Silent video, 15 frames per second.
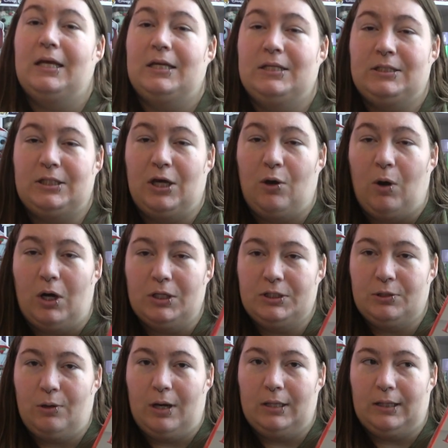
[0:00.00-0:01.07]
So
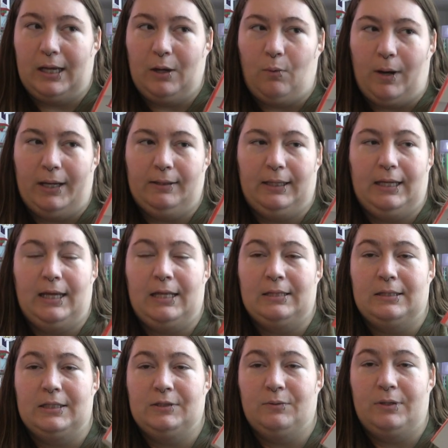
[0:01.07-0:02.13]
also Elia Whiteley, and
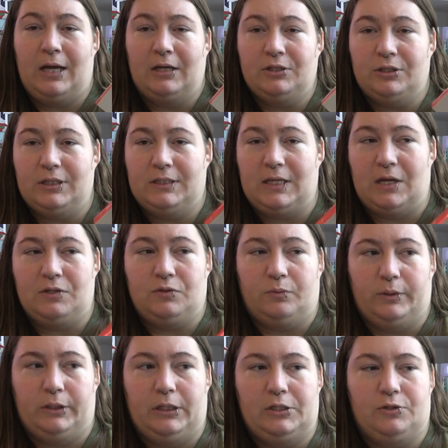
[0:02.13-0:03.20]
this one actually sounds
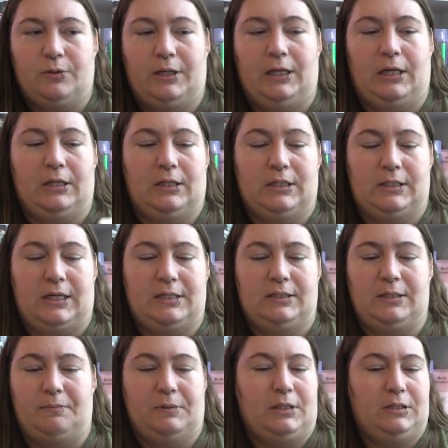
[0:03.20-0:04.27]
really intriguing. This has
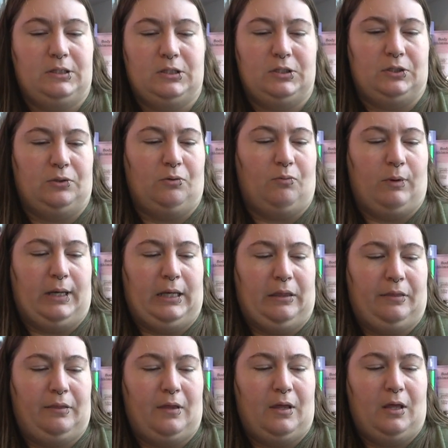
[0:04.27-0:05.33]
something to do
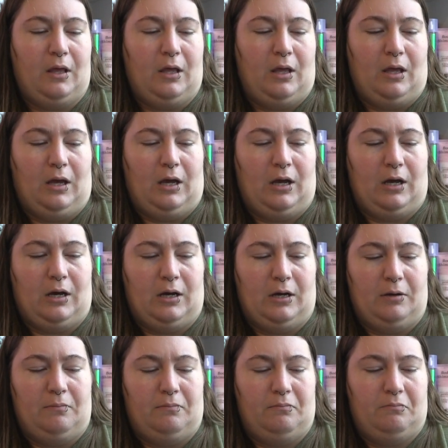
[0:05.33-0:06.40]
with,
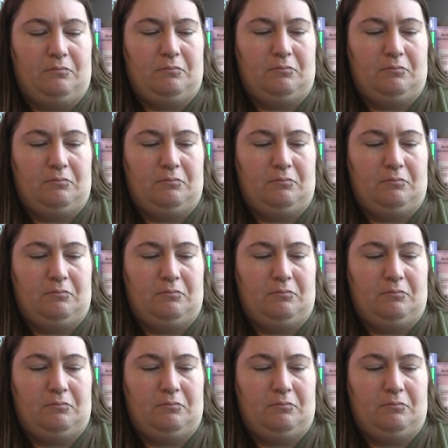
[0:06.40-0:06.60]
I